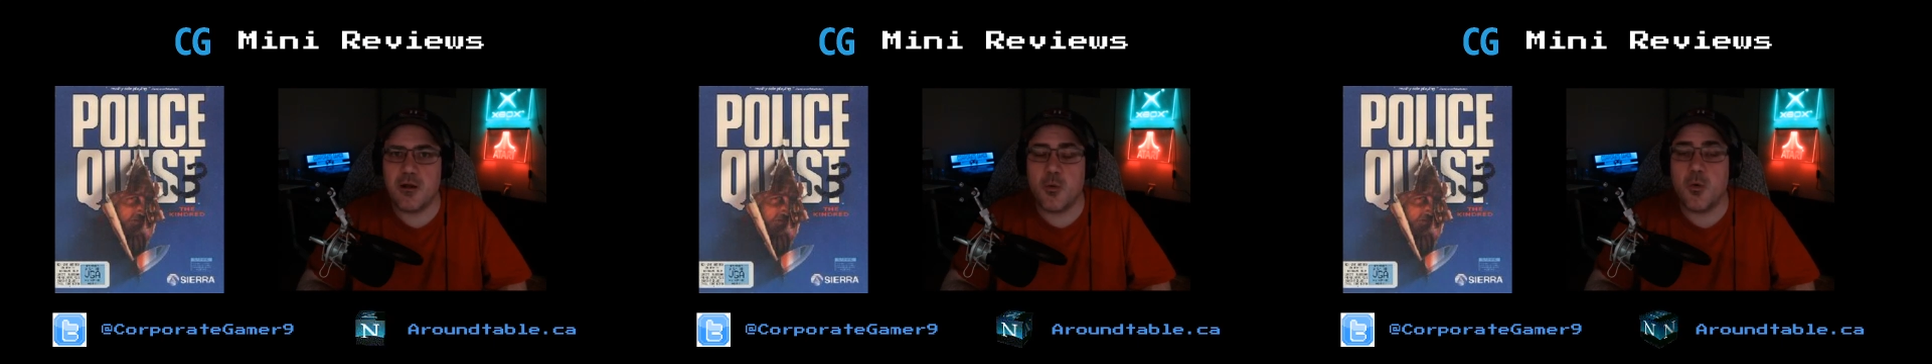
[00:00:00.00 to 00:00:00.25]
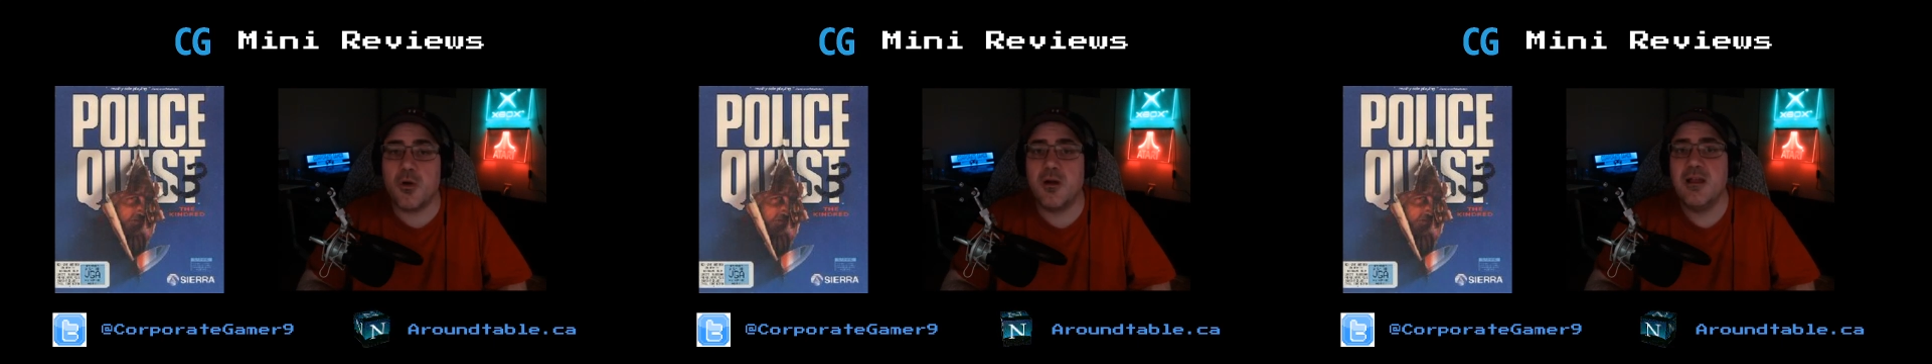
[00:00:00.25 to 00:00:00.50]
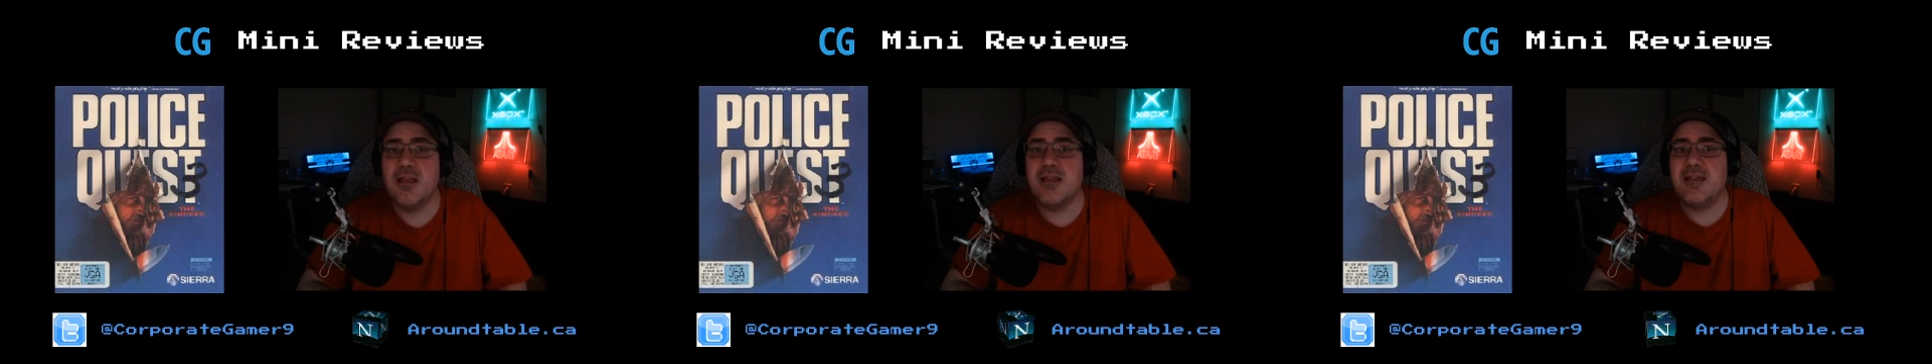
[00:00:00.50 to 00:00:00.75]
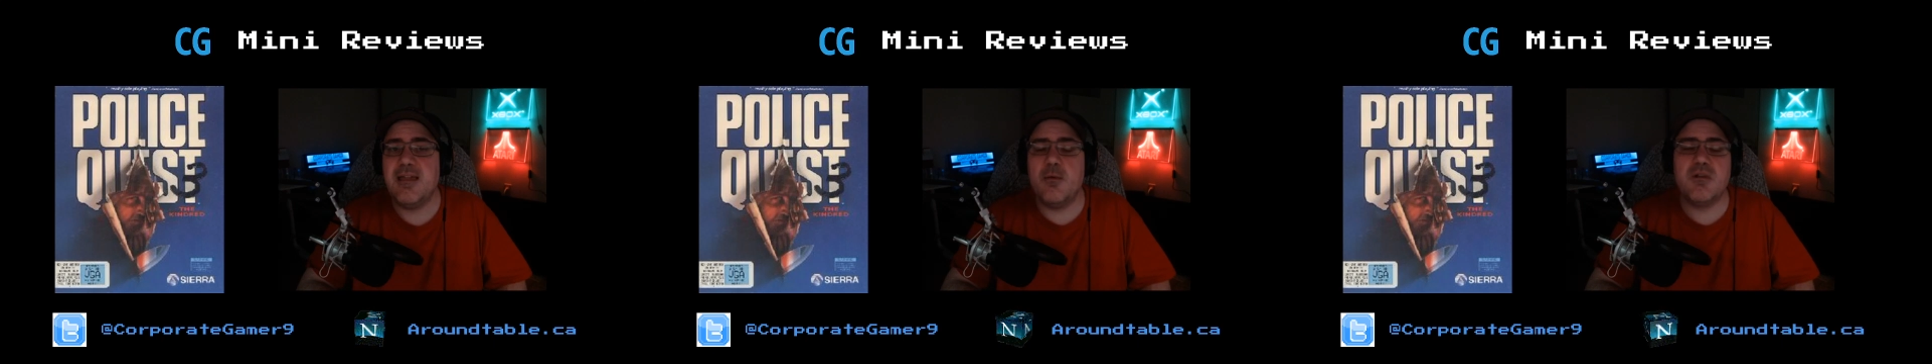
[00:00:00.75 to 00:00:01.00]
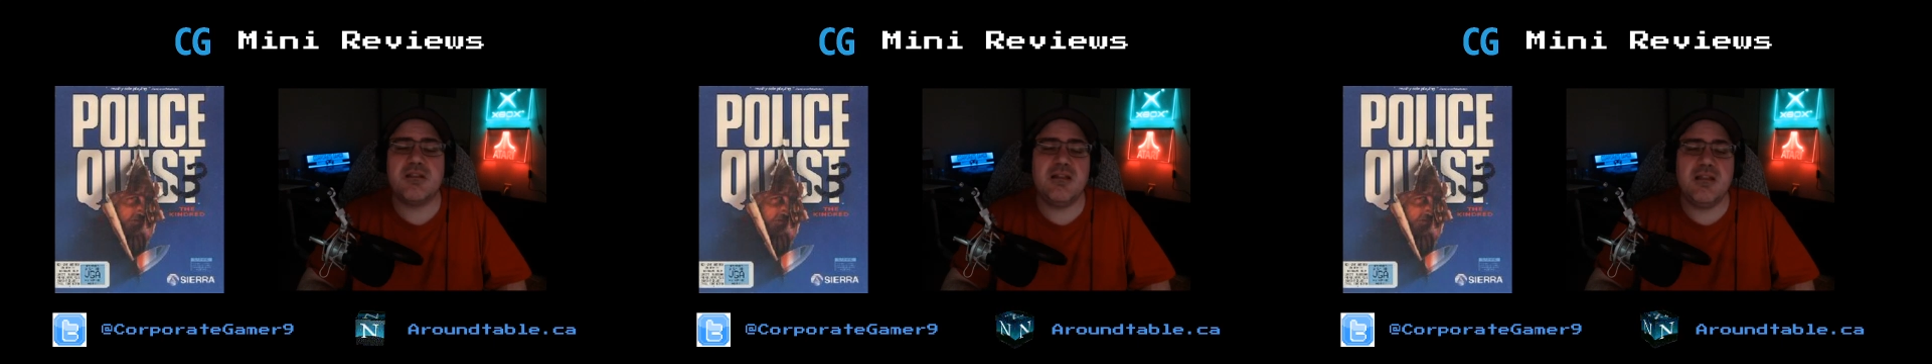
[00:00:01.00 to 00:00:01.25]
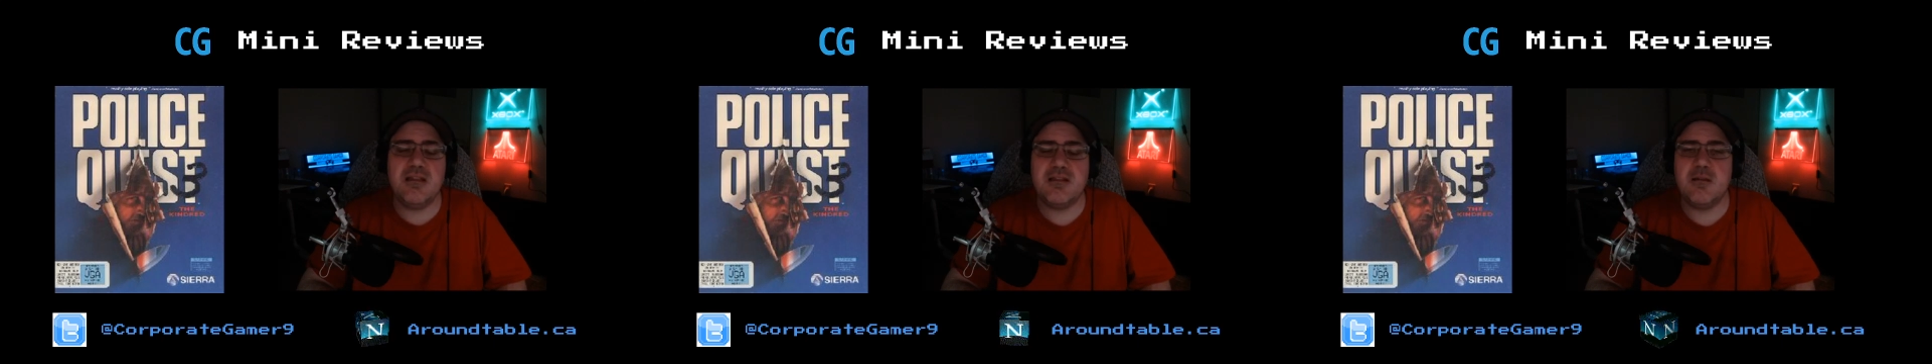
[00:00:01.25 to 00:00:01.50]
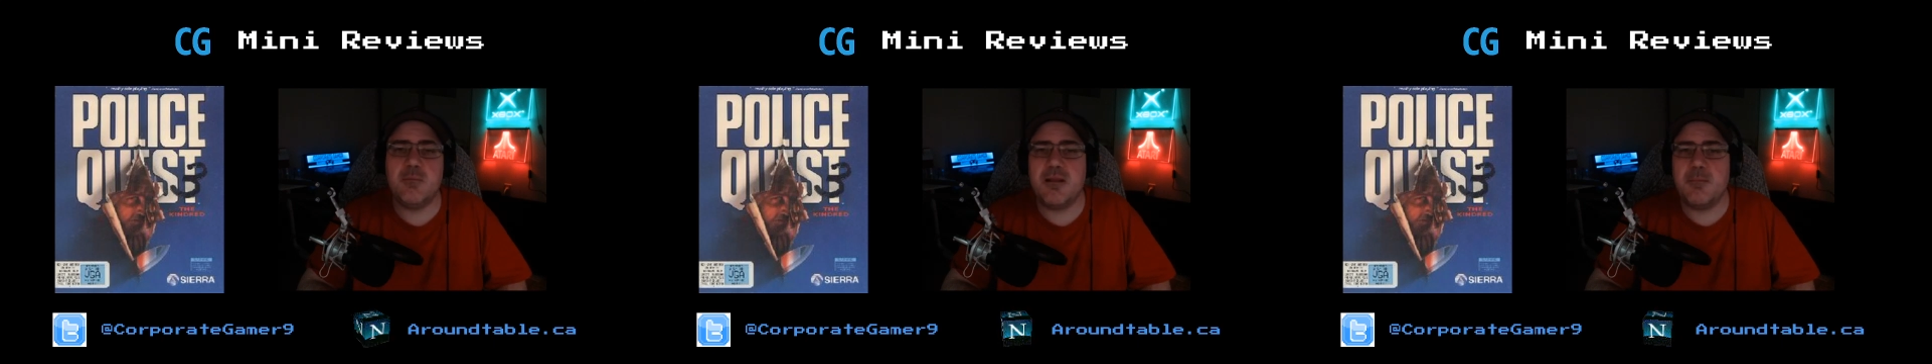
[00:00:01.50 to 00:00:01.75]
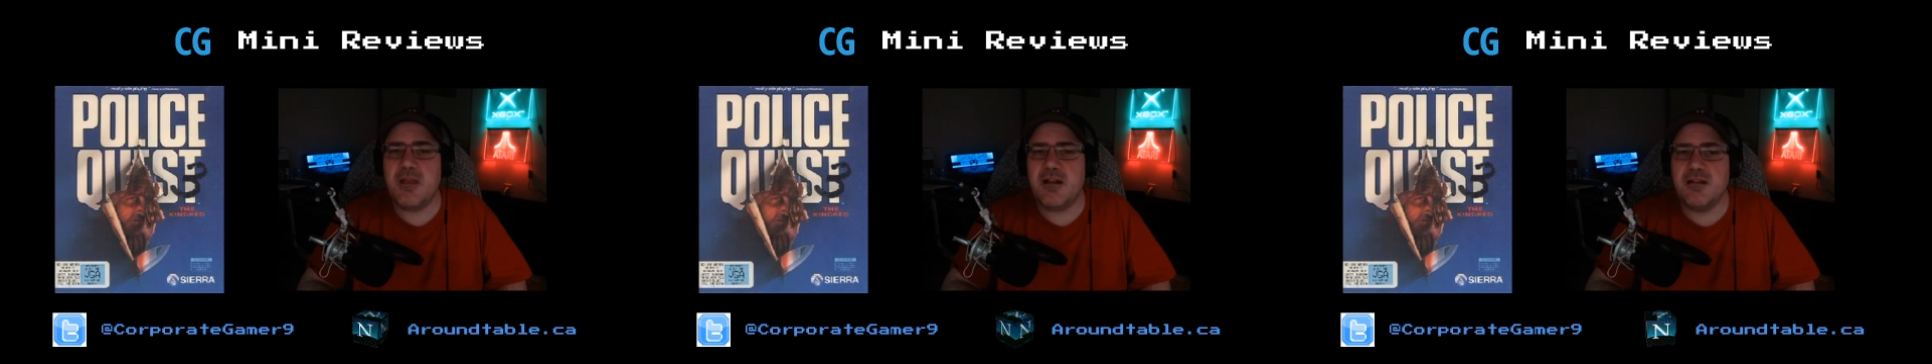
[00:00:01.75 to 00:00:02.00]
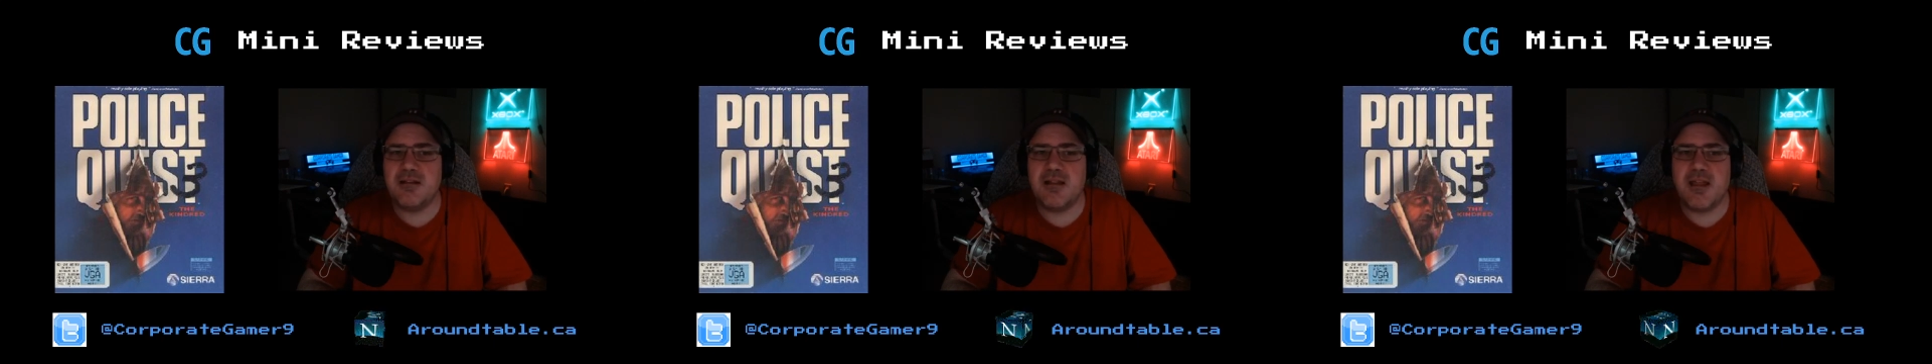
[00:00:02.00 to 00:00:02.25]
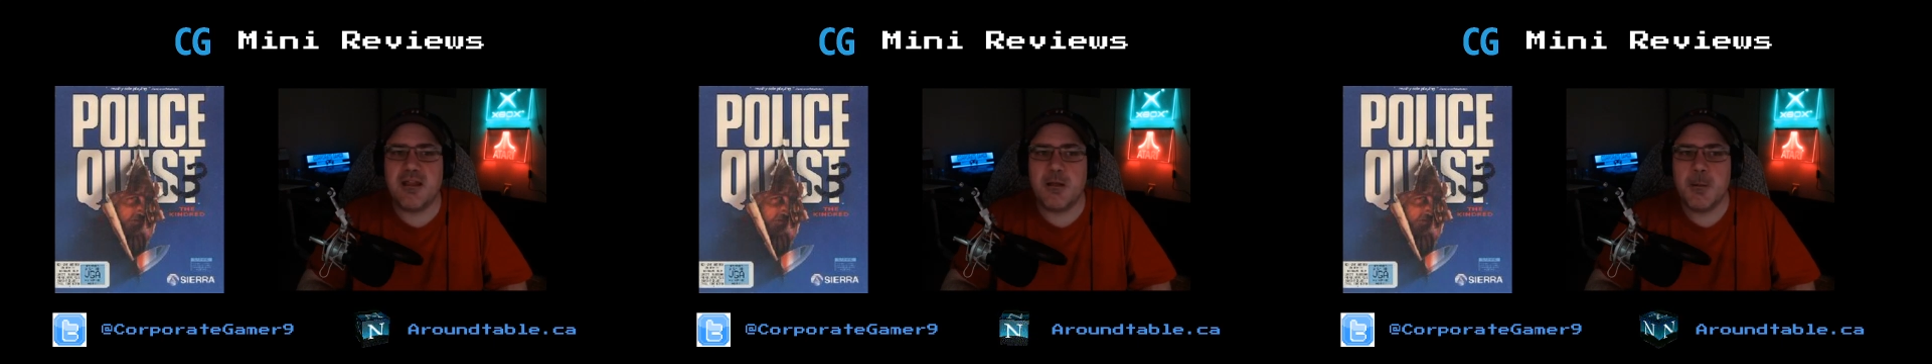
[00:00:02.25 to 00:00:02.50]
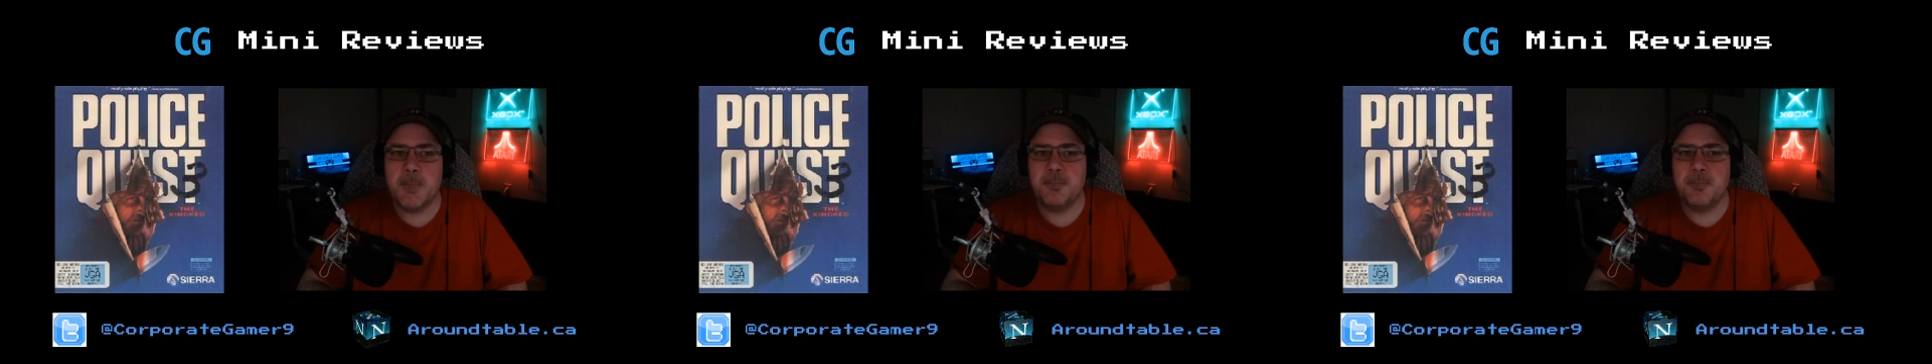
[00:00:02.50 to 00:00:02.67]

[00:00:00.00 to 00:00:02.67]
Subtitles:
Or it wasn't easy, but it made it like